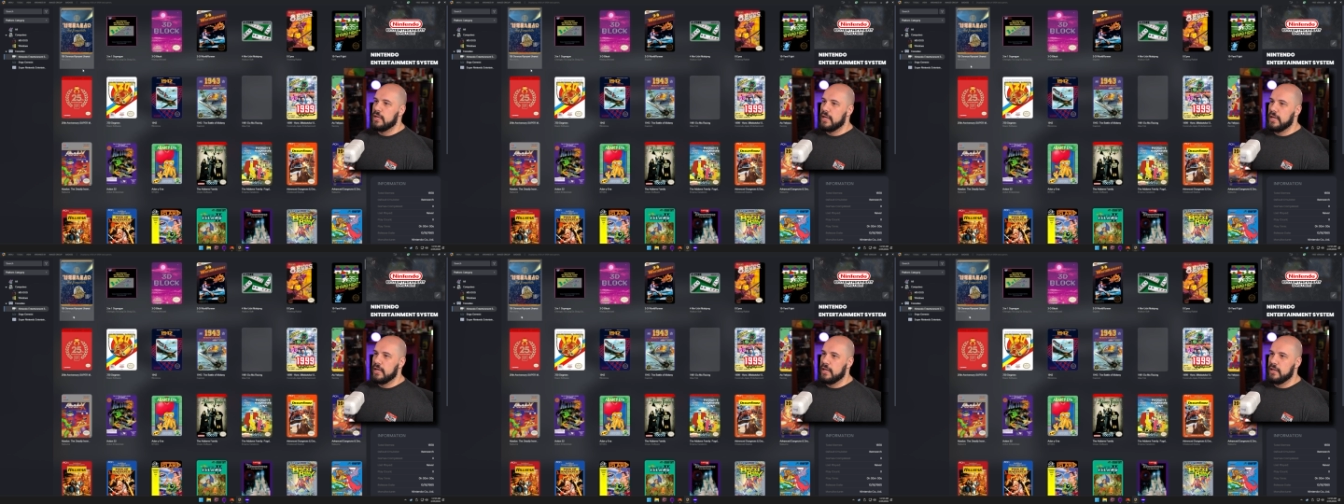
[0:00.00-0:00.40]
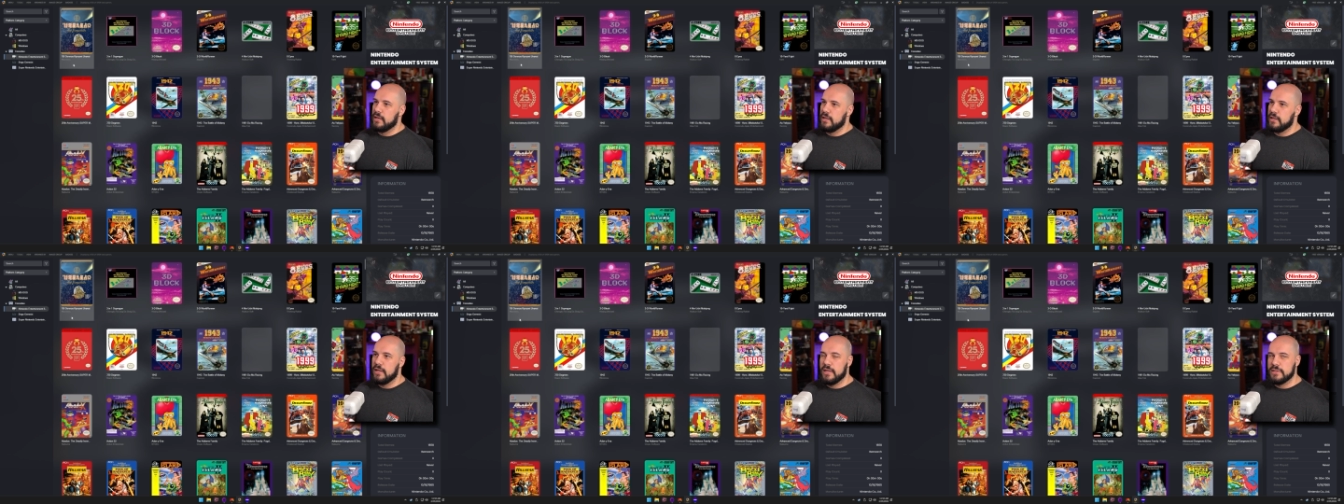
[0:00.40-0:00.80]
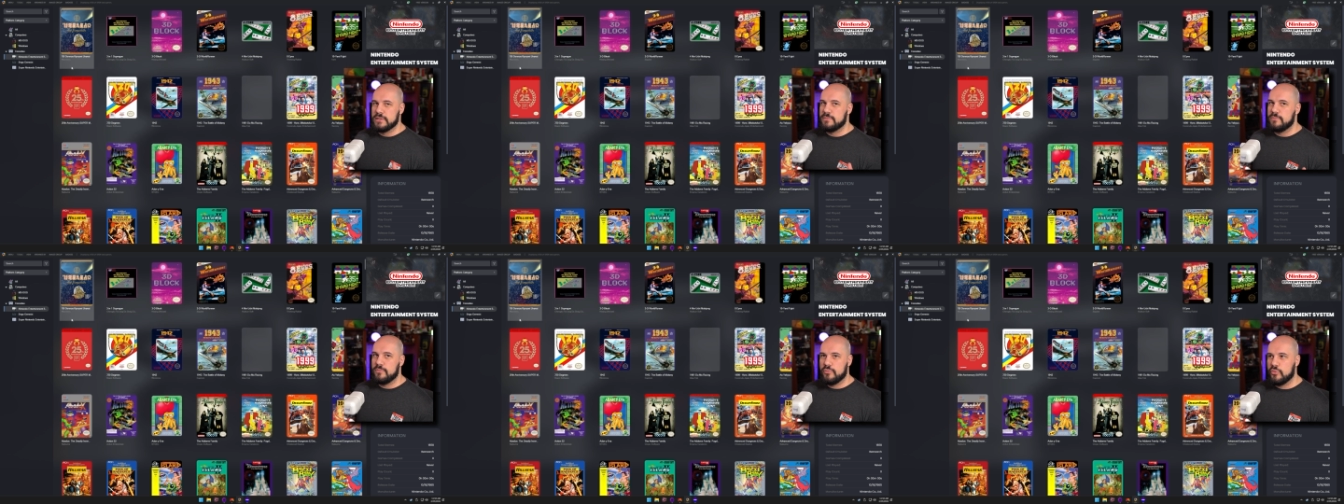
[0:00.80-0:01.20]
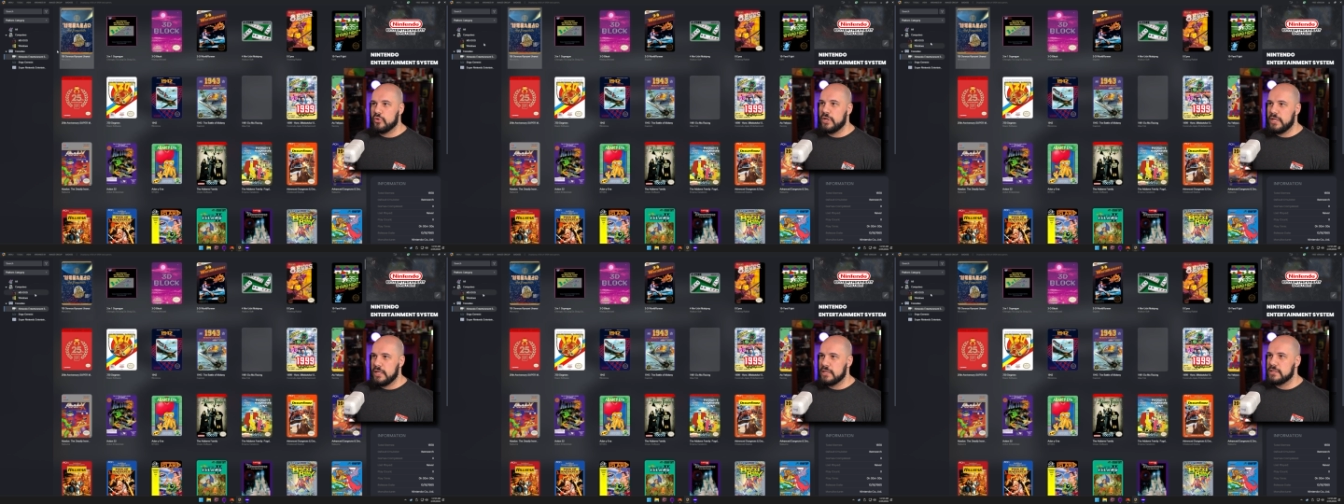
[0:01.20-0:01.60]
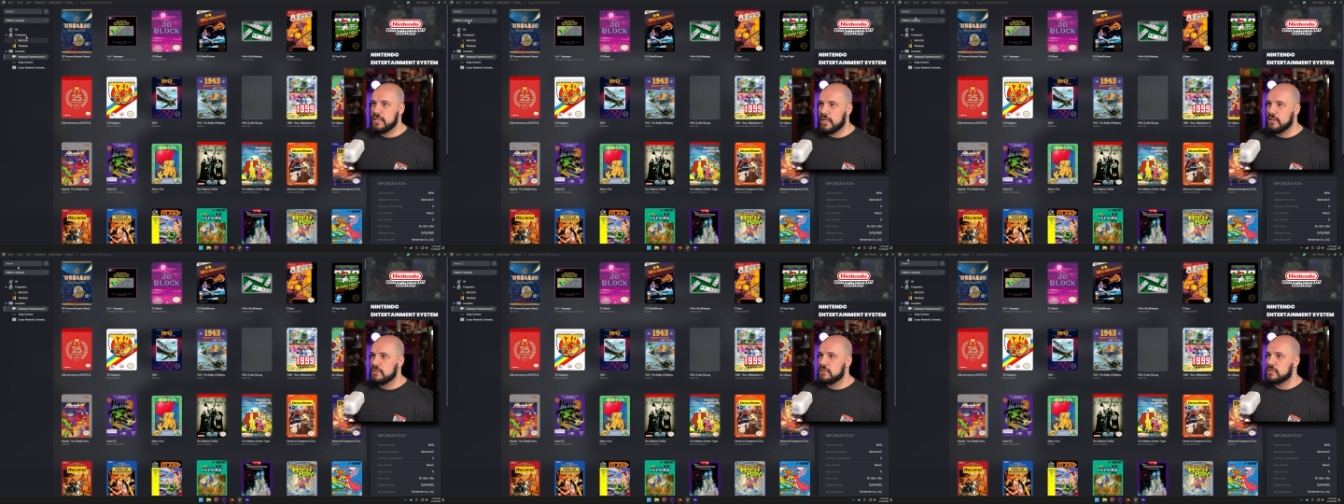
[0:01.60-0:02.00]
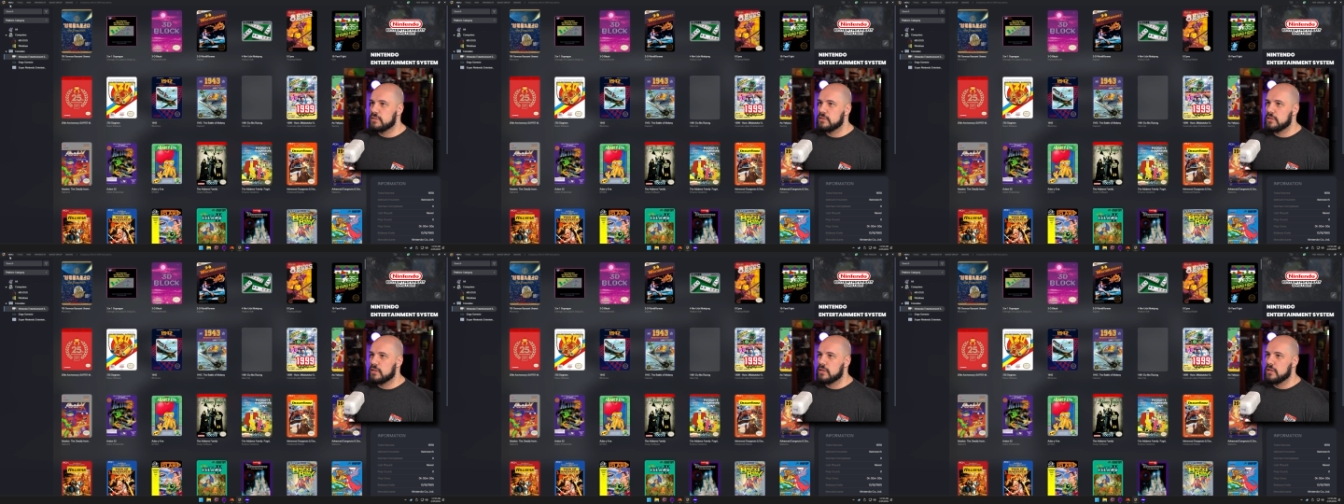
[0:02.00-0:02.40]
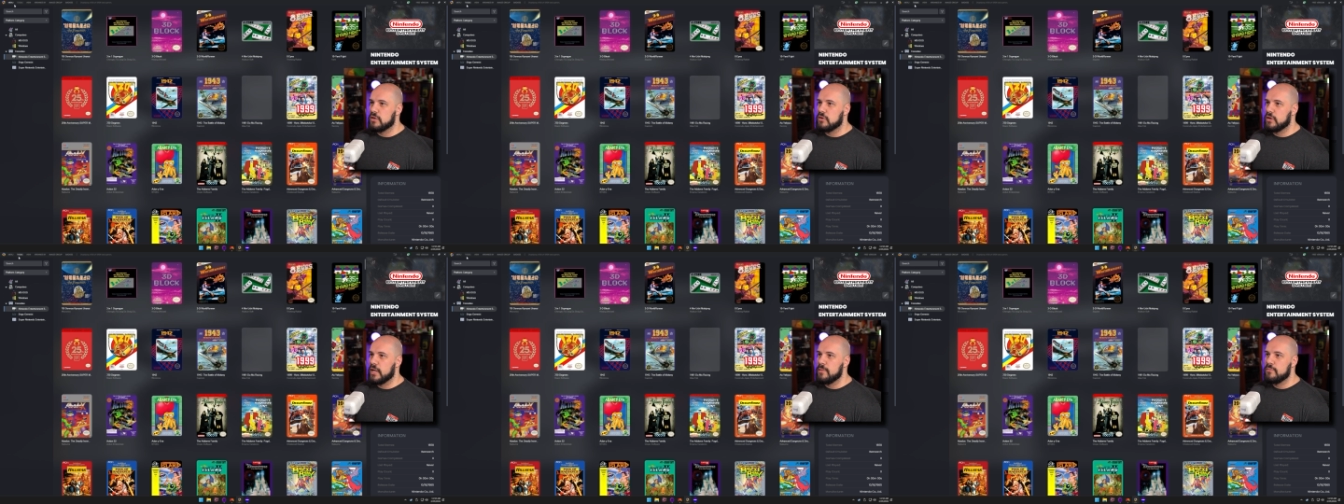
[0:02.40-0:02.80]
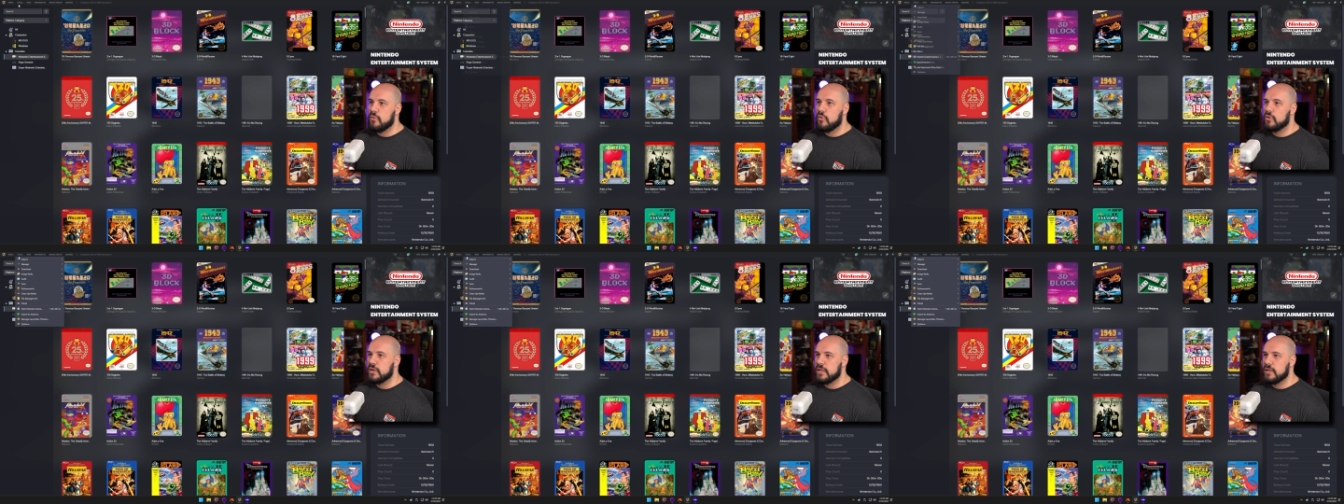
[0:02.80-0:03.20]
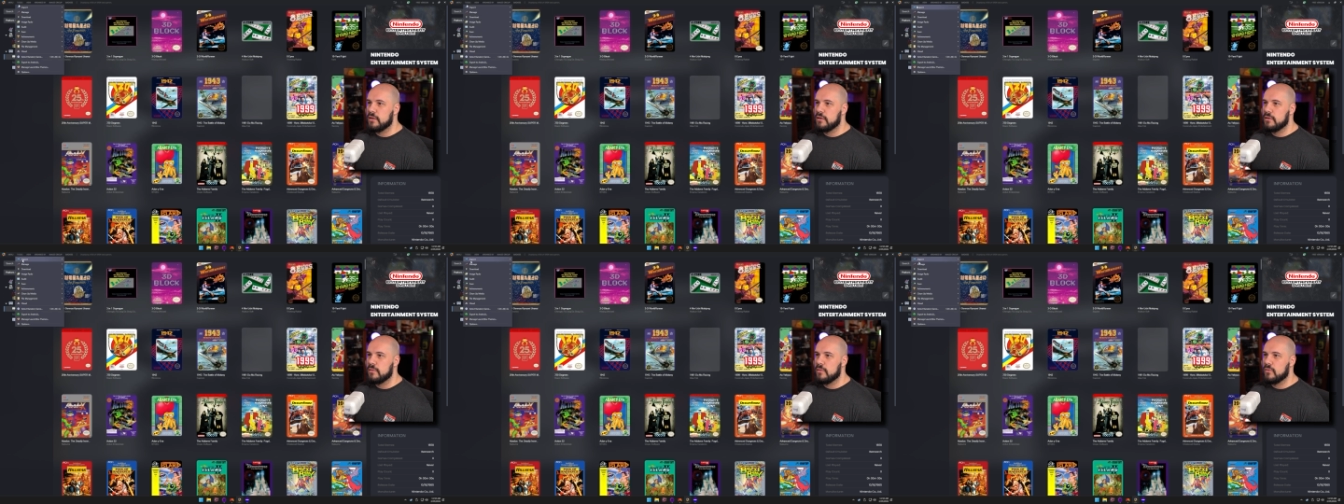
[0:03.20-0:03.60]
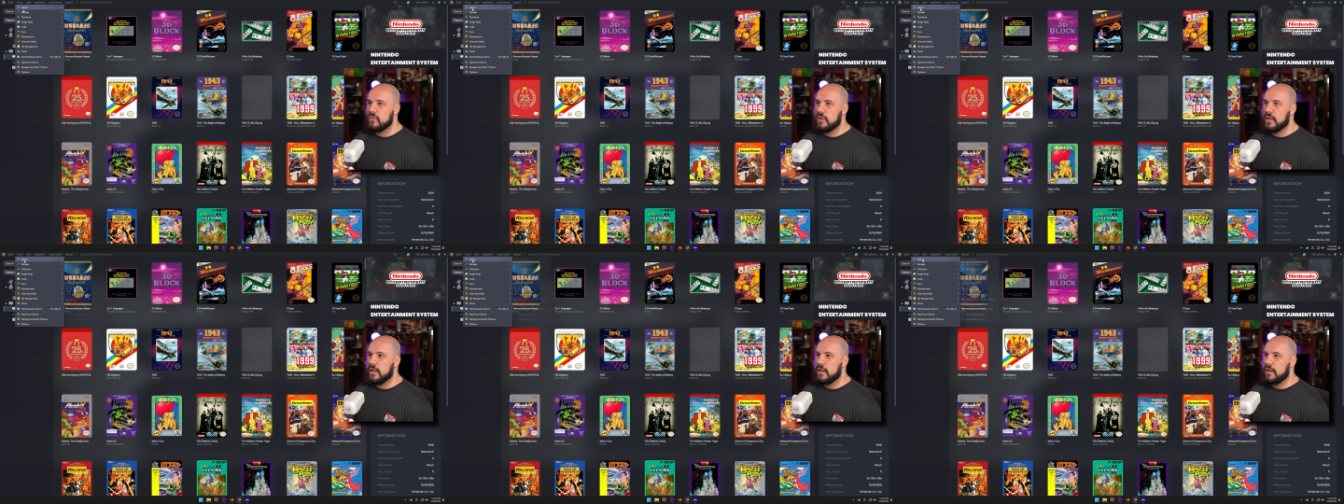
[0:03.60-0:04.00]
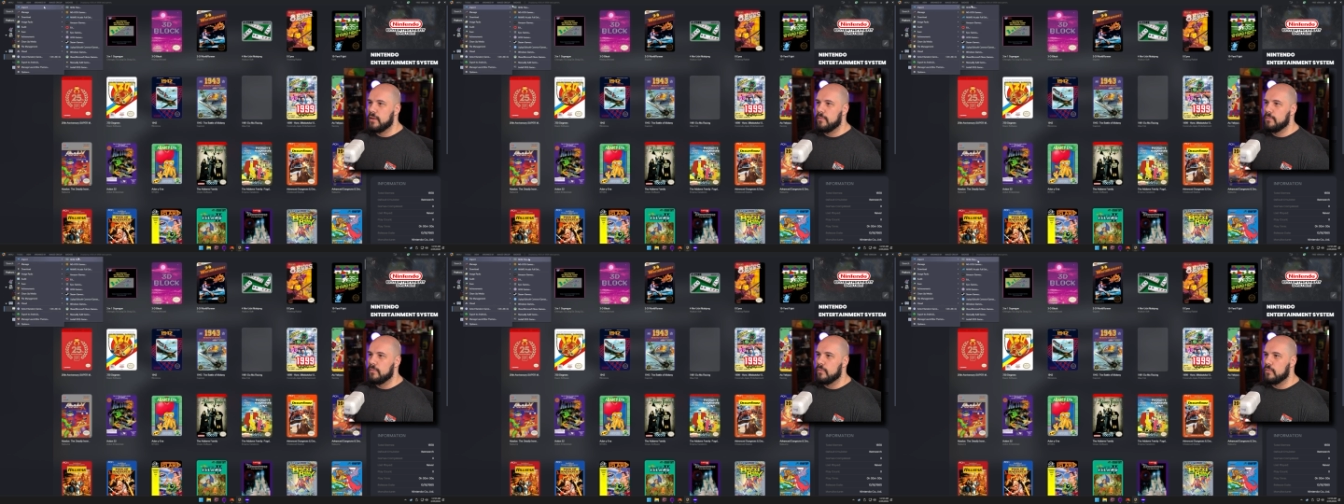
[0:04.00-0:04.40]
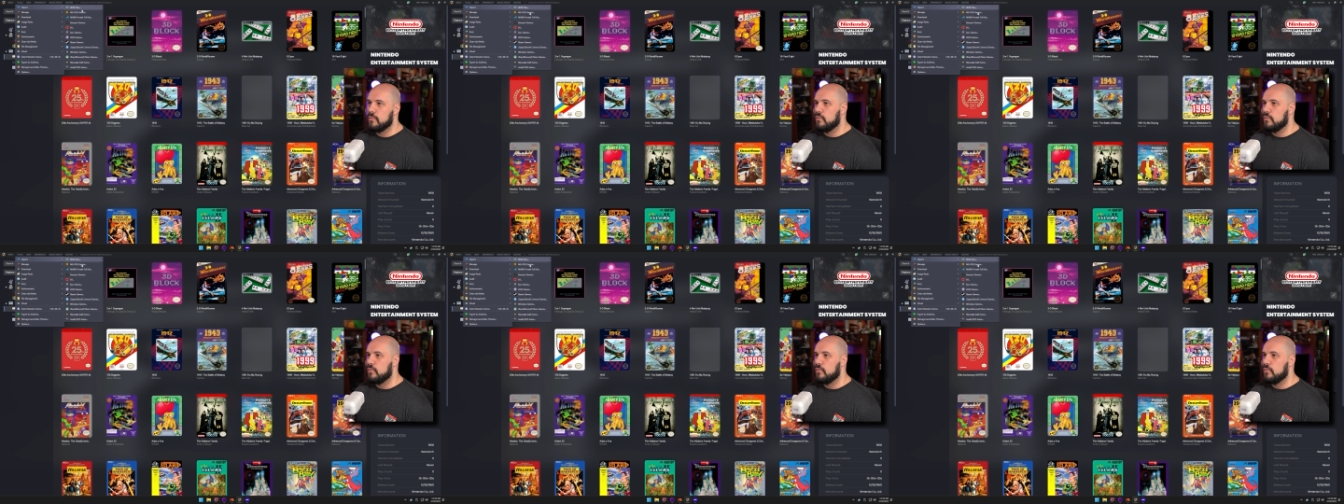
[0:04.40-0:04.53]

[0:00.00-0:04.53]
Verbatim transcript: And it's pretty intense. Their importing um,